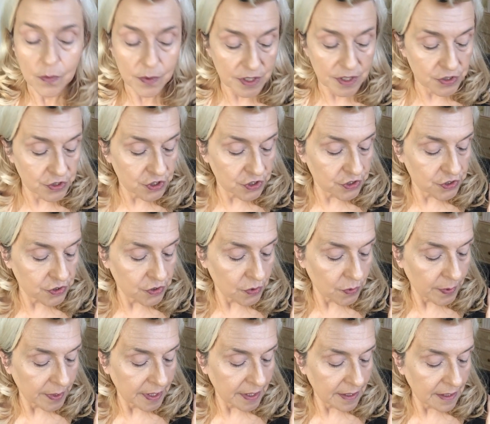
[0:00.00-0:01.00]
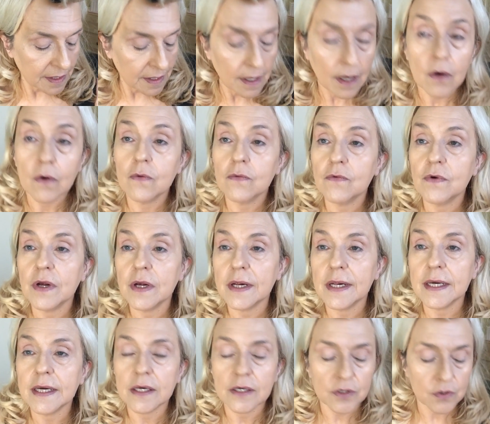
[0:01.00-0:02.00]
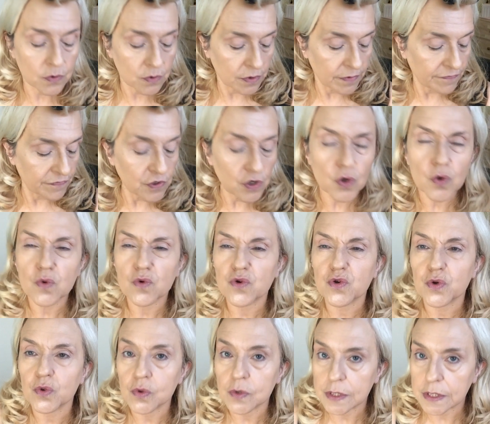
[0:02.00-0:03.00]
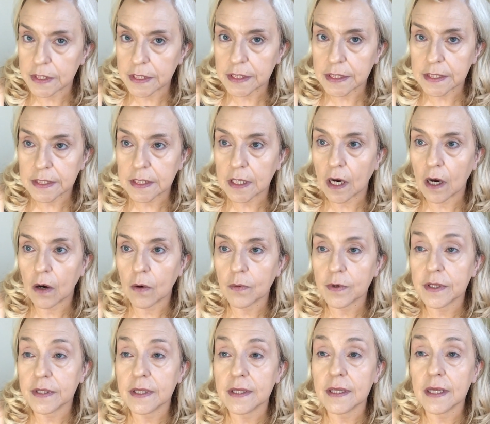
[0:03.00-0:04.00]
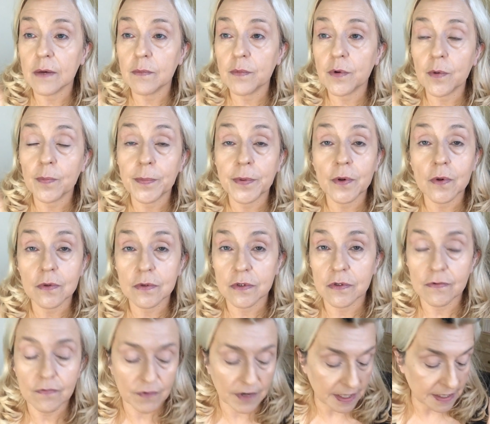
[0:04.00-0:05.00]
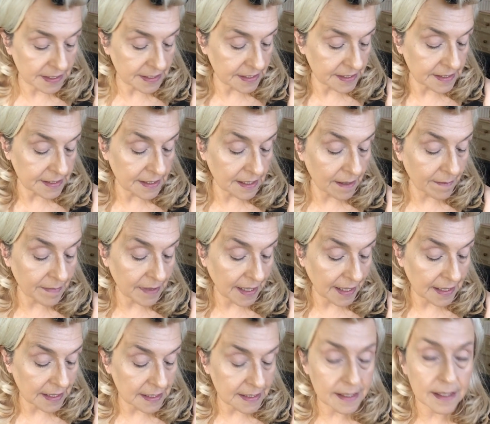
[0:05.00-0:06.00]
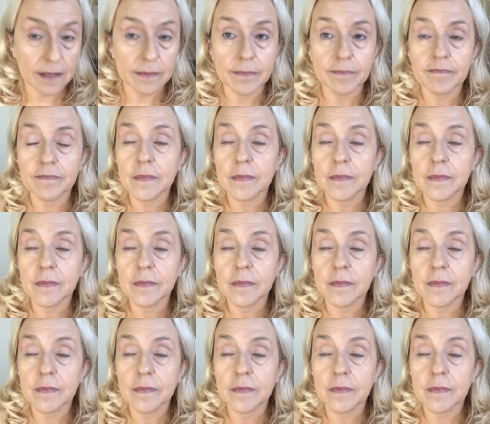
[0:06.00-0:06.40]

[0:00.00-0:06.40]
we're just doing really sort of neutrals to start with, and then we'll build the rusts up later.